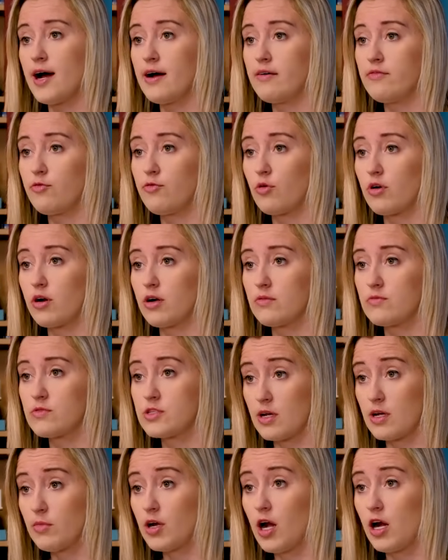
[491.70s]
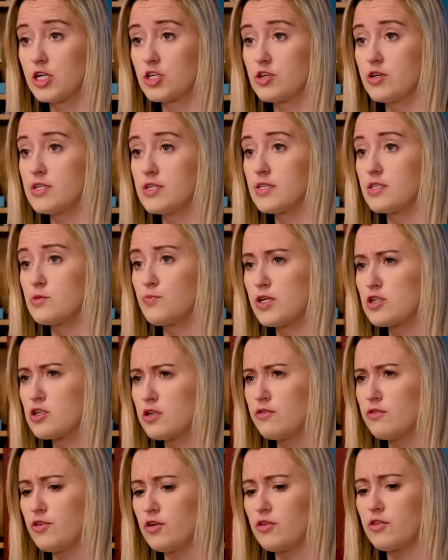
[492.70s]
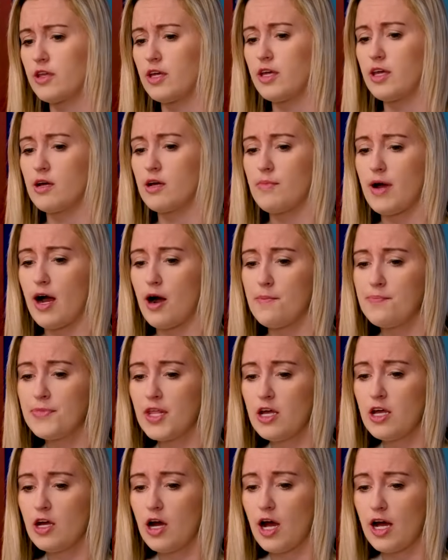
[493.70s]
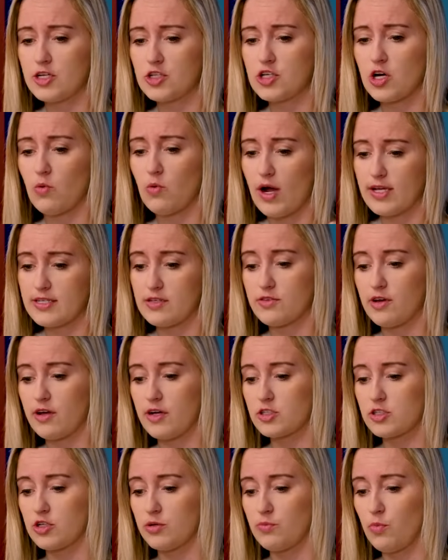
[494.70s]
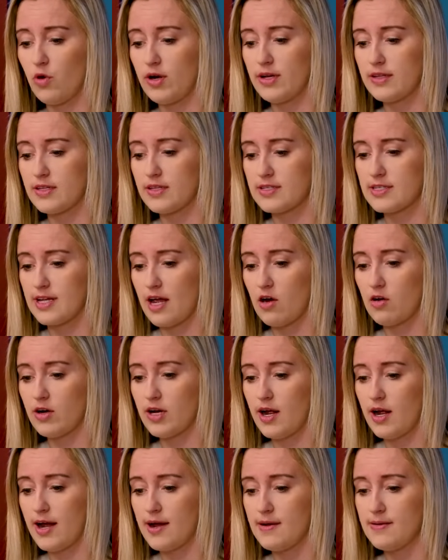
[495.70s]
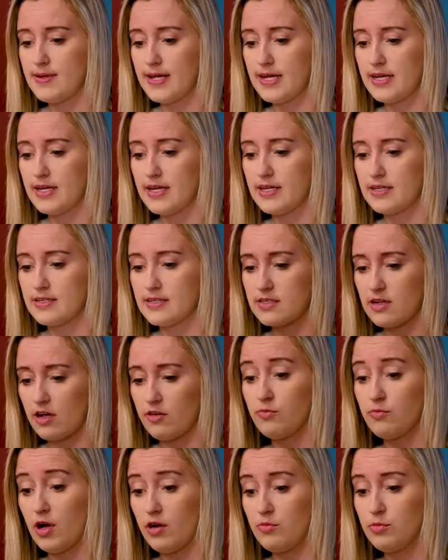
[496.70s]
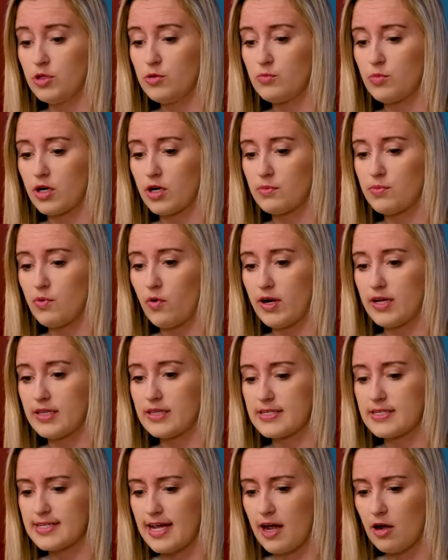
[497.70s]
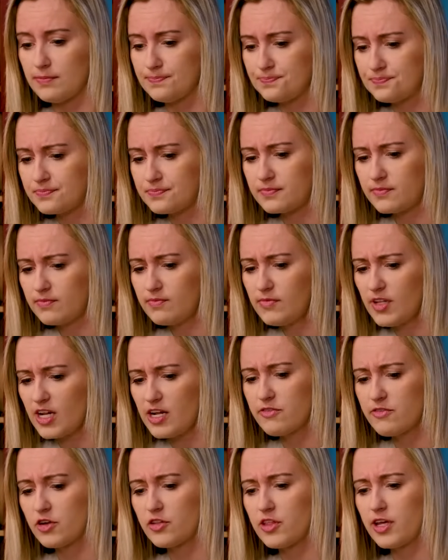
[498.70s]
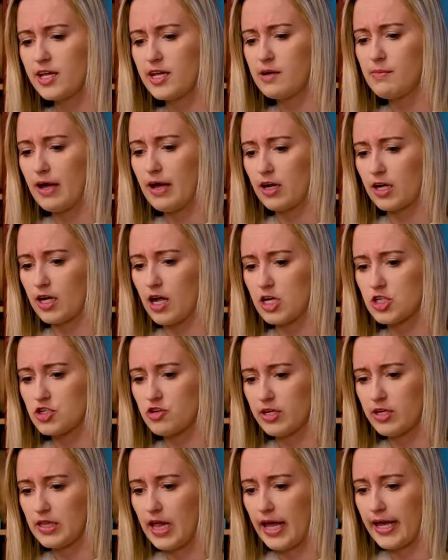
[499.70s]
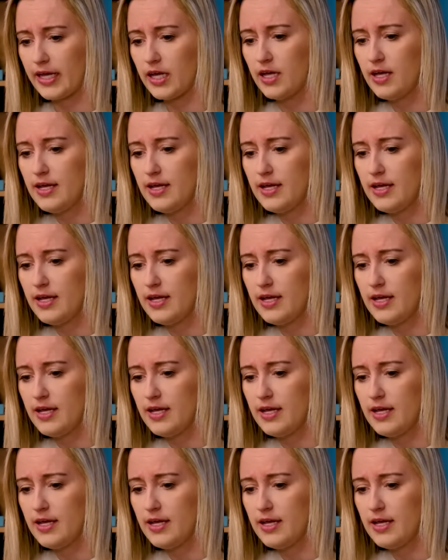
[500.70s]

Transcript: for some countries, especially if you're thinking about Joe Weisenthal actually pointed this out in his Bloomberg pointed this out. If you're thinking about a country like